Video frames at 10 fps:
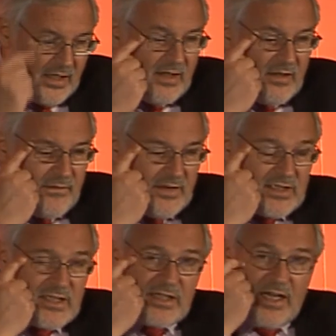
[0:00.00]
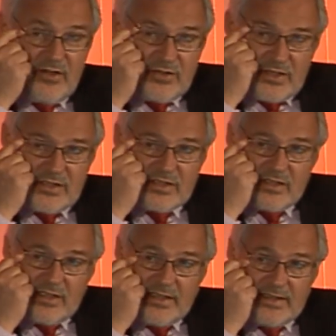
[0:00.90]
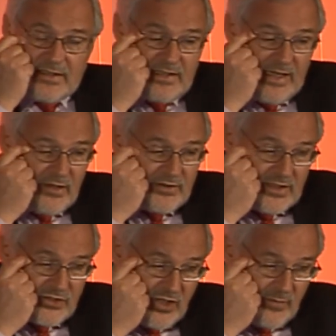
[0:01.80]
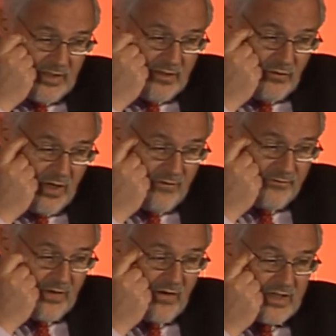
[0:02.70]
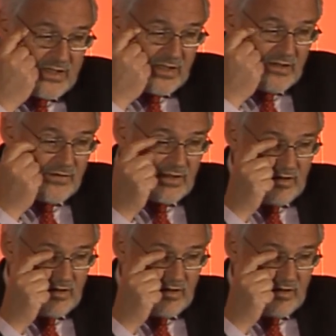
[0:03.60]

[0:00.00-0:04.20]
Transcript: The discounters, Lidl and Aldi in Germany, who have very significant, have